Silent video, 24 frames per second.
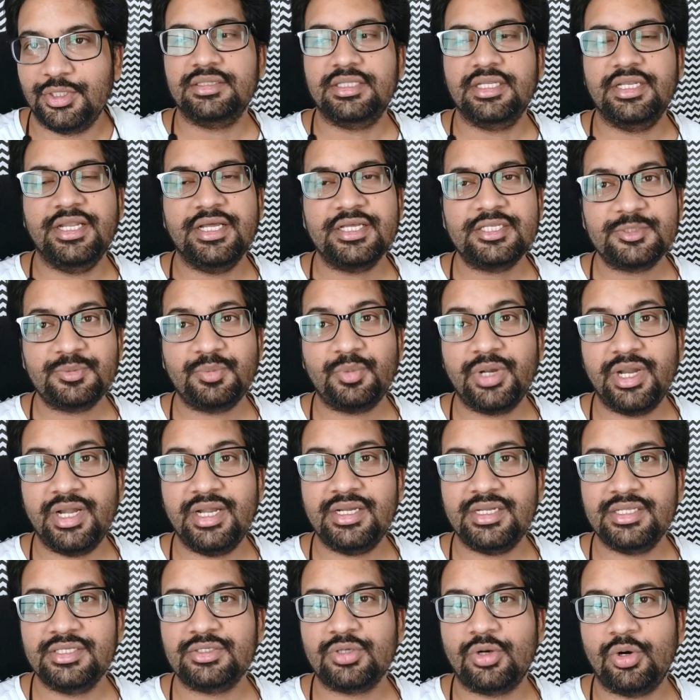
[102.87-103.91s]
The next
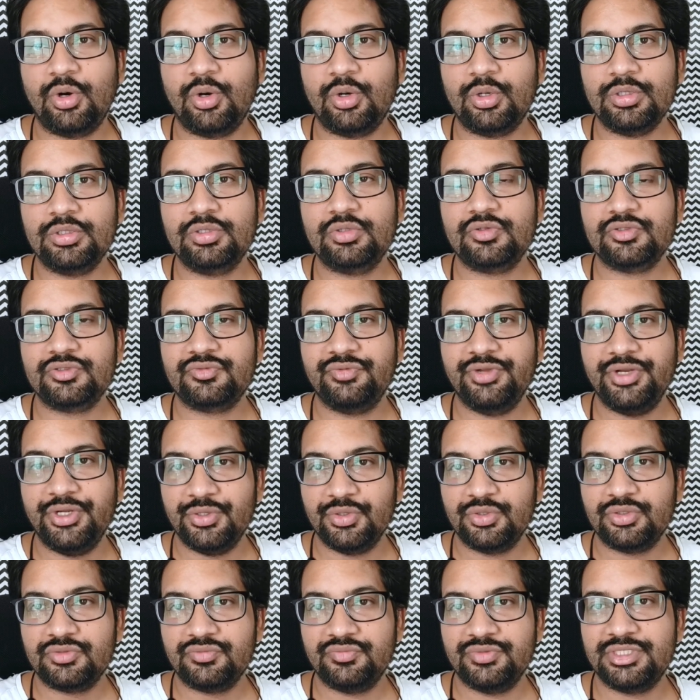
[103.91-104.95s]
point is all those
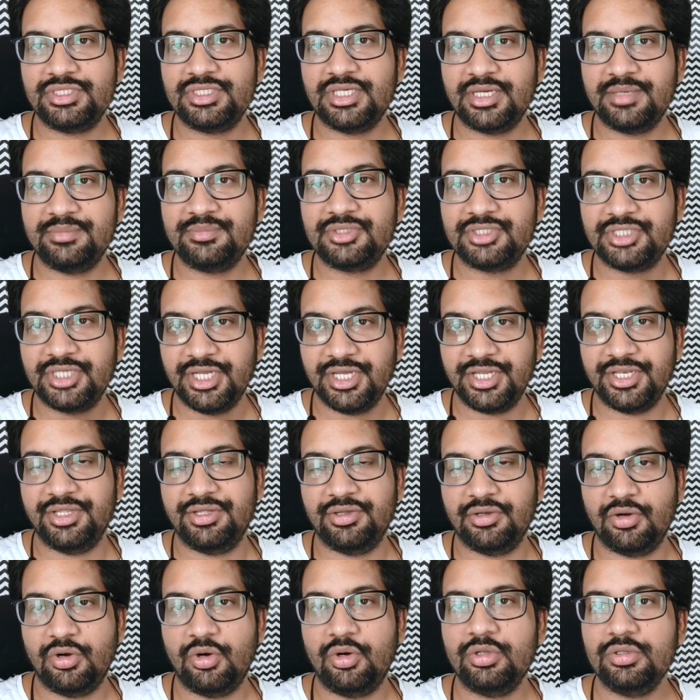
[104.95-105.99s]
videos which I am
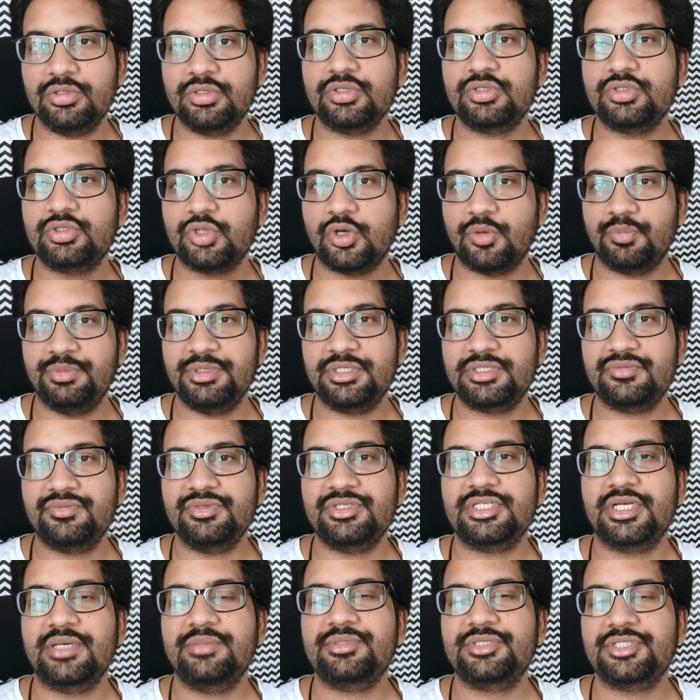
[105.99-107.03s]
sharing, all those topics
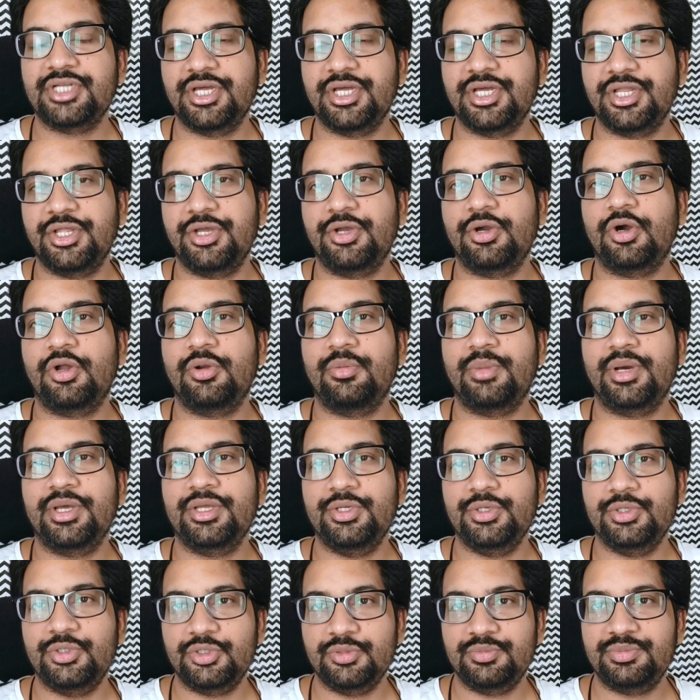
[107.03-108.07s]
which I am sharing on my
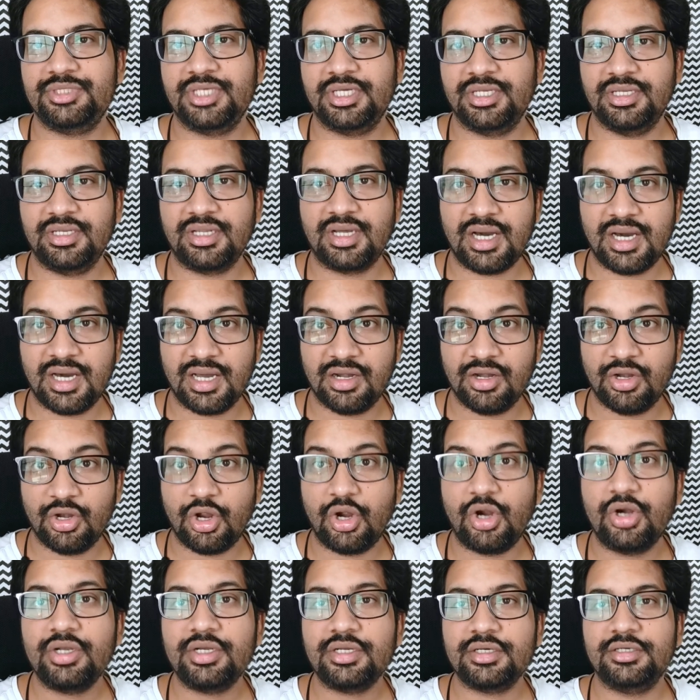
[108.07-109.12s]
YouTube channel are
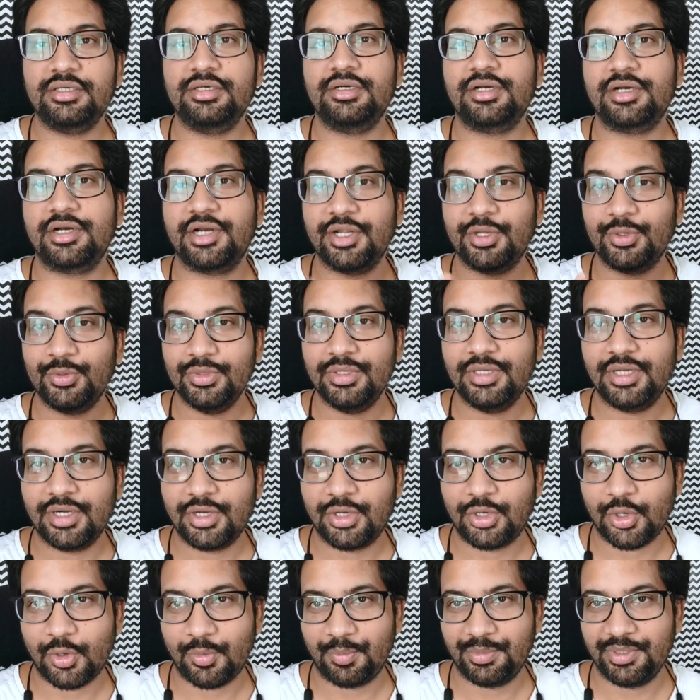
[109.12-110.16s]
not a regular
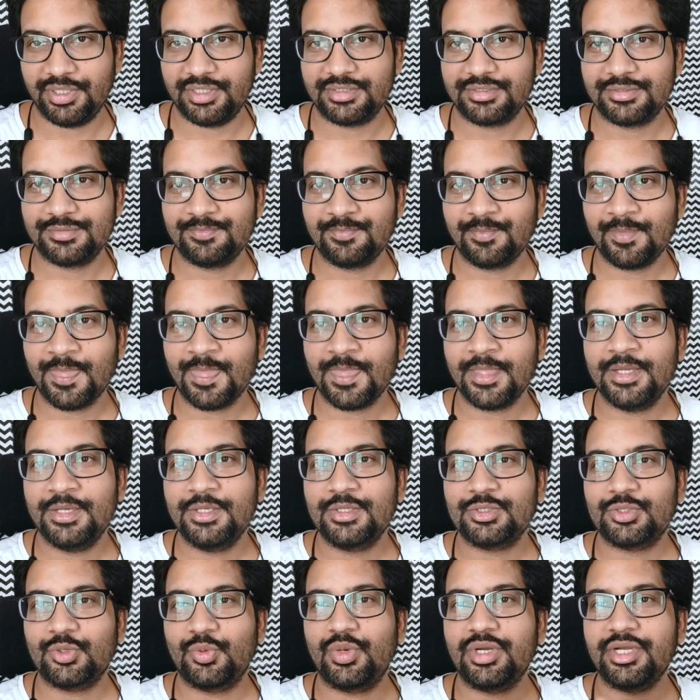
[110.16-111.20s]
topic.
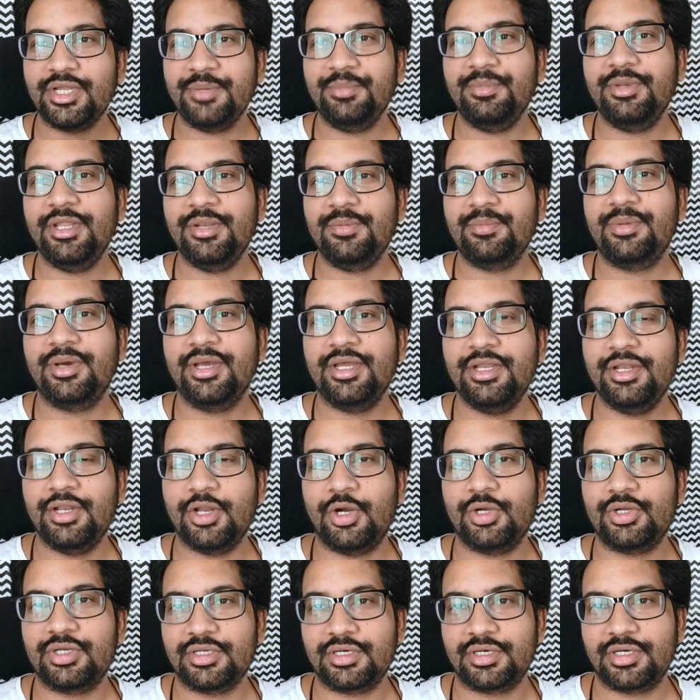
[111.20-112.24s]
So what I mean by
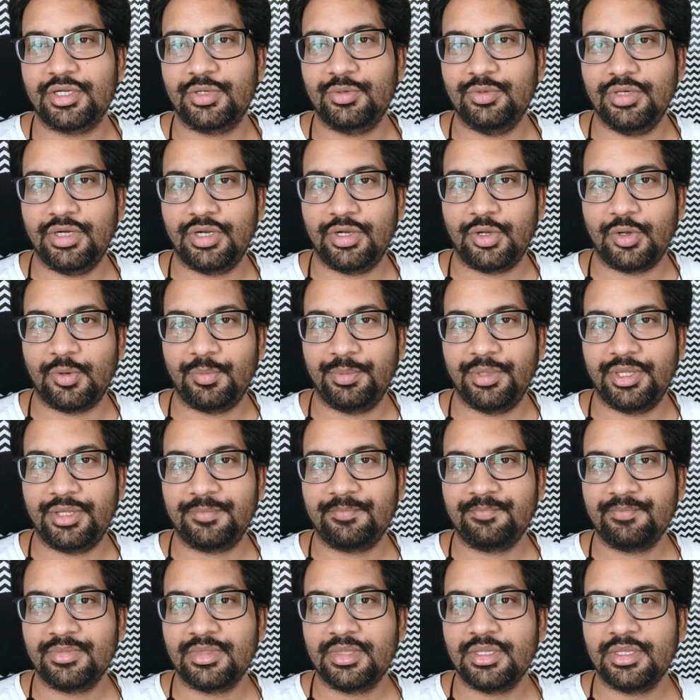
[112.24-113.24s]
not a regular topic?